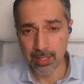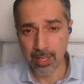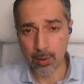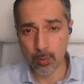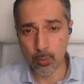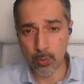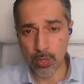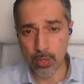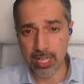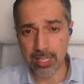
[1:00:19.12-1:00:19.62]

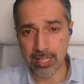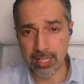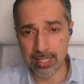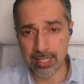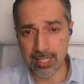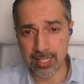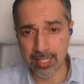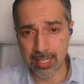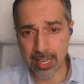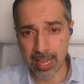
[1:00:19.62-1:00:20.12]
that we
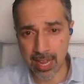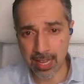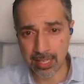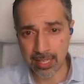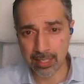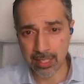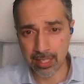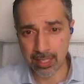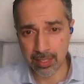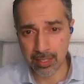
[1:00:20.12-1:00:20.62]
can
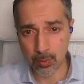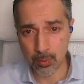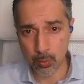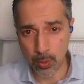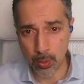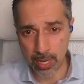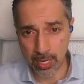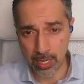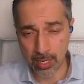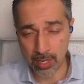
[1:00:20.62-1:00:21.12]
stand in the
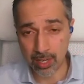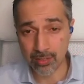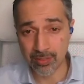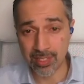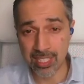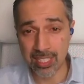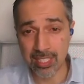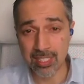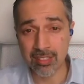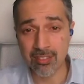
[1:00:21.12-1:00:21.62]
way
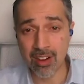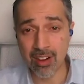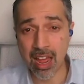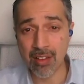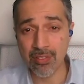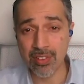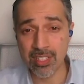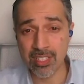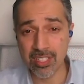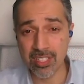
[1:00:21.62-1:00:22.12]
of these
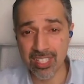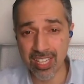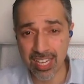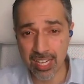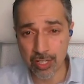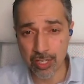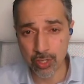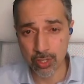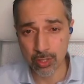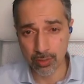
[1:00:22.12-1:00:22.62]

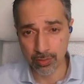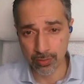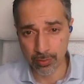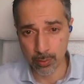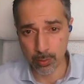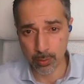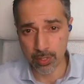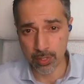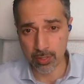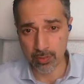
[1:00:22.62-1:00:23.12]
gravitational
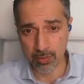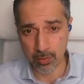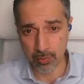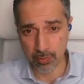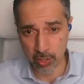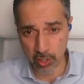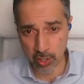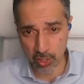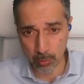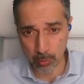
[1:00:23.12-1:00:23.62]
forces
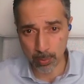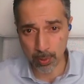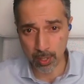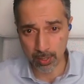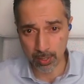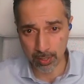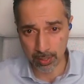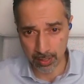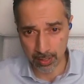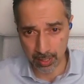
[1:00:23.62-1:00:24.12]
of
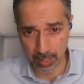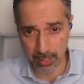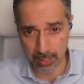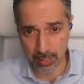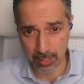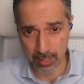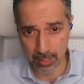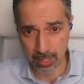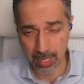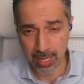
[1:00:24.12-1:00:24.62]

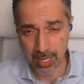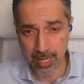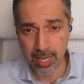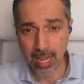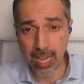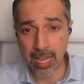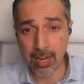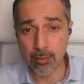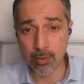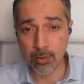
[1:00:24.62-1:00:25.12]
geopolitics
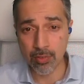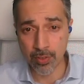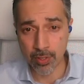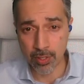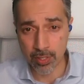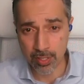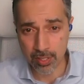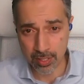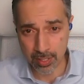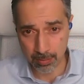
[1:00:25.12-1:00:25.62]
and
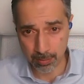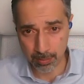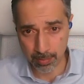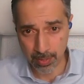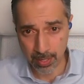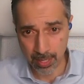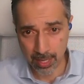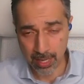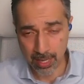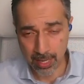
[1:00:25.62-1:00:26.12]
reverse them,
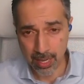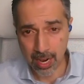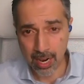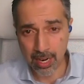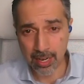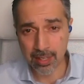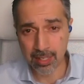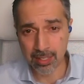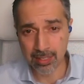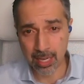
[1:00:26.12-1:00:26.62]

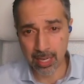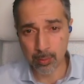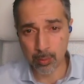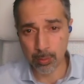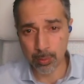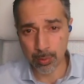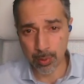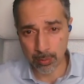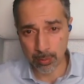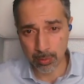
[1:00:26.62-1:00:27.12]
I think that
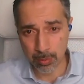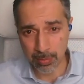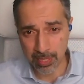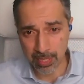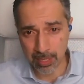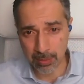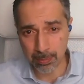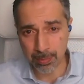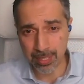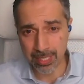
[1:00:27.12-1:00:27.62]
will probably
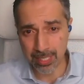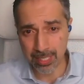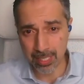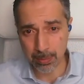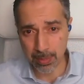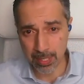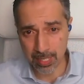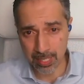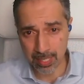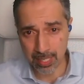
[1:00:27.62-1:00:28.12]
be the
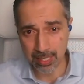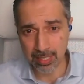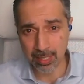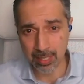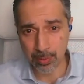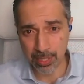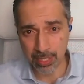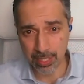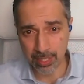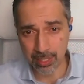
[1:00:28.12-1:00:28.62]
biggest mistake
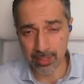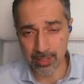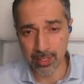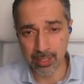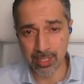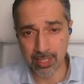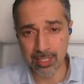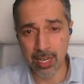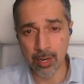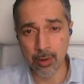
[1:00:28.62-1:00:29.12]
that we
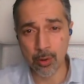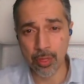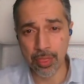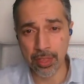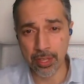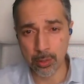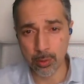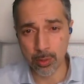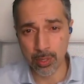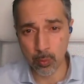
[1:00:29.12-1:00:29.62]
conduct, because I don't
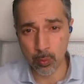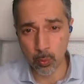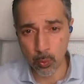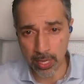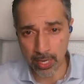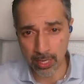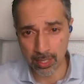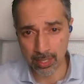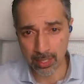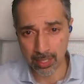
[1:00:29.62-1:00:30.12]
think you can
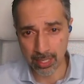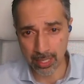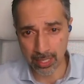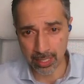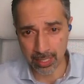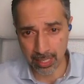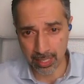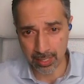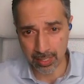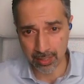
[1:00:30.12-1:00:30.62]
win
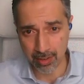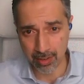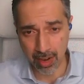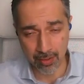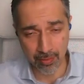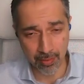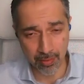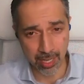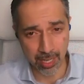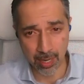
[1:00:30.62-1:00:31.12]
against
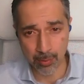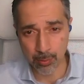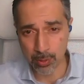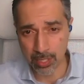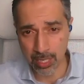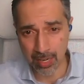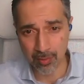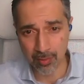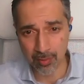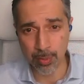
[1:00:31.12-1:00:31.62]
gravity. I
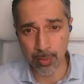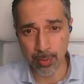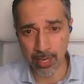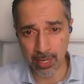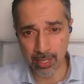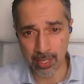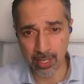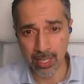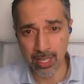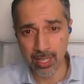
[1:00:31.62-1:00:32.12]
would never
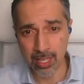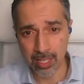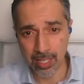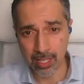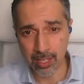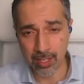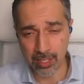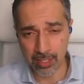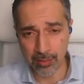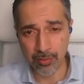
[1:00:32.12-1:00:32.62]
bet
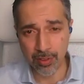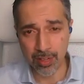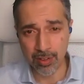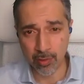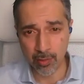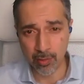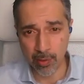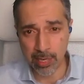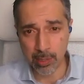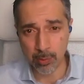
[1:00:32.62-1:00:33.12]
in
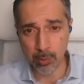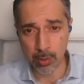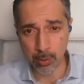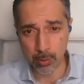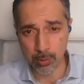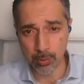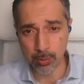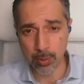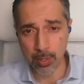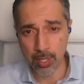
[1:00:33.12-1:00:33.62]
favor of
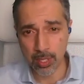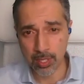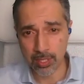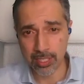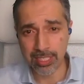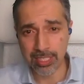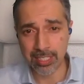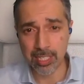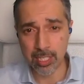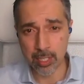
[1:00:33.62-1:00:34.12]
anyone who
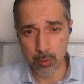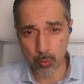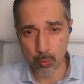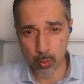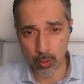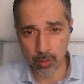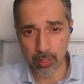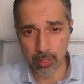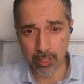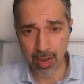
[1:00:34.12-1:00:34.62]
declares
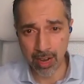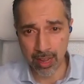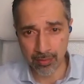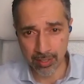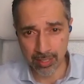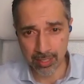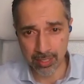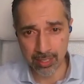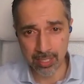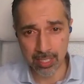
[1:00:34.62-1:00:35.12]
war on
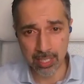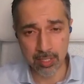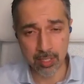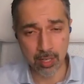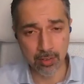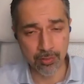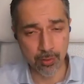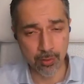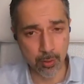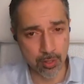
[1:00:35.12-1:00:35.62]
gravity.
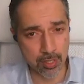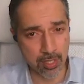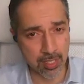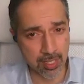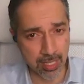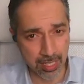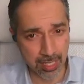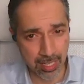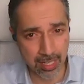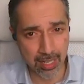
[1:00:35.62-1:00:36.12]
These are
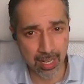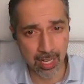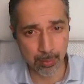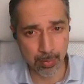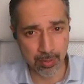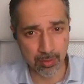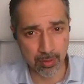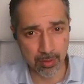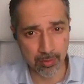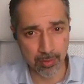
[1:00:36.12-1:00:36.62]
forces that
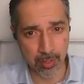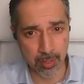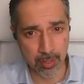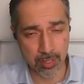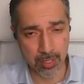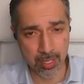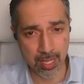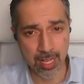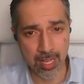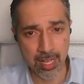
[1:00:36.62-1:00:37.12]
cannot be
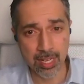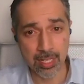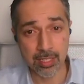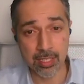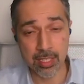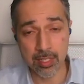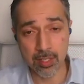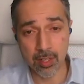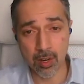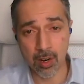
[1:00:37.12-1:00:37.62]
reversed.
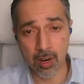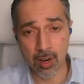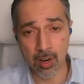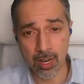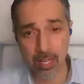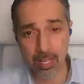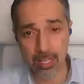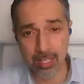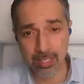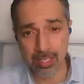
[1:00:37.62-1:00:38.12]
These
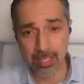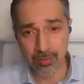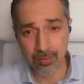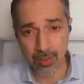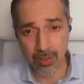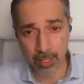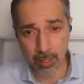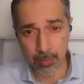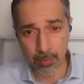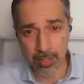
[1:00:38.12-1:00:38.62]
are
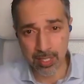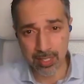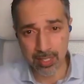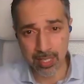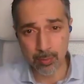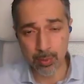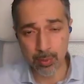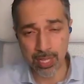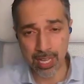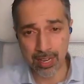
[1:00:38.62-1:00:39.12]
developments
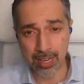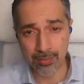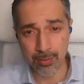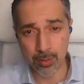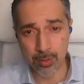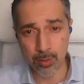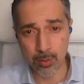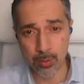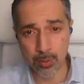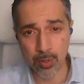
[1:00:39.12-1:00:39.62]
that we
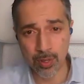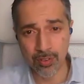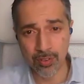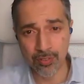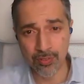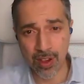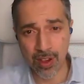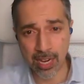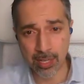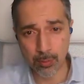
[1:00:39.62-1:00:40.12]
have to
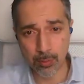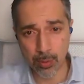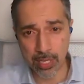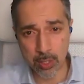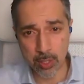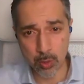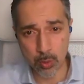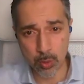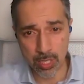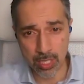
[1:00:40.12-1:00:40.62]
find
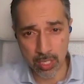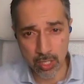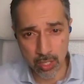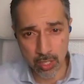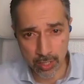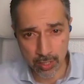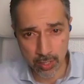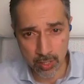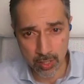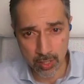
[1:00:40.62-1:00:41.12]
ways to
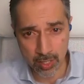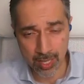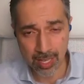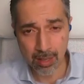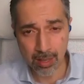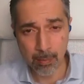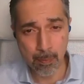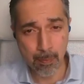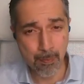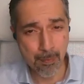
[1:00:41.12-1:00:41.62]
adjust,
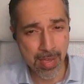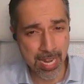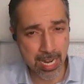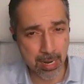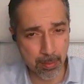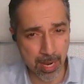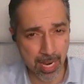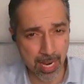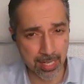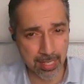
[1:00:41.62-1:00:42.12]

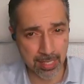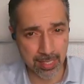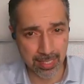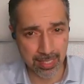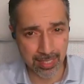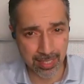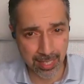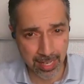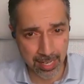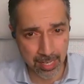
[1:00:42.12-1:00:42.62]
minimize
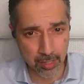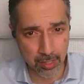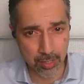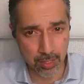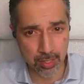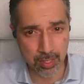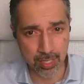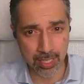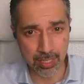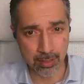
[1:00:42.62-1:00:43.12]
the
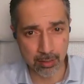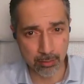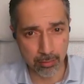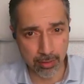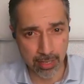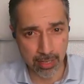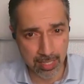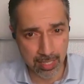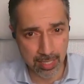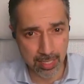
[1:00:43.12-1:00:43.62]
dangers and the
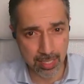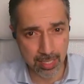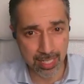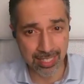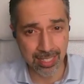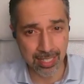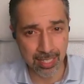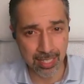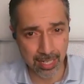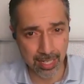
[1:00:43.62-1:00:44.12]
risks
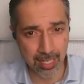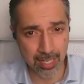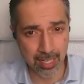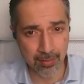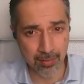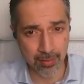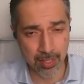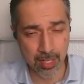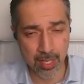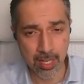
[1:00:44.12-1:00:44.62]
and the
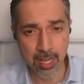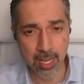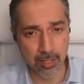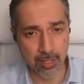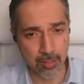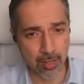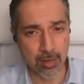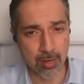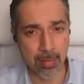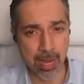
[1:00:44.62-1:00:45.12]
negatives,
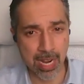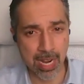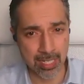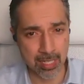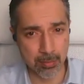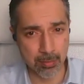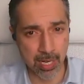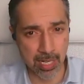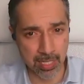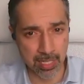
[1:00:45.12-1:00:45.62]
and try to
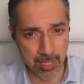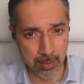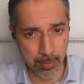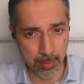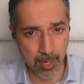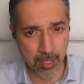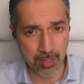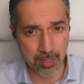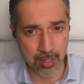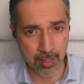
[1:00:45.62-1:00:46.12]
maximize
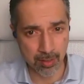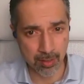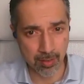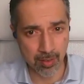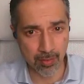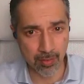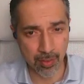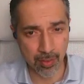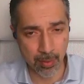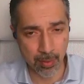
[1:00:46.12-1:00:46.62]
the positive
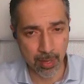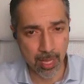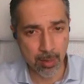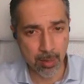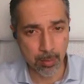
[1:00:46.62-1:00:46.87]
of them.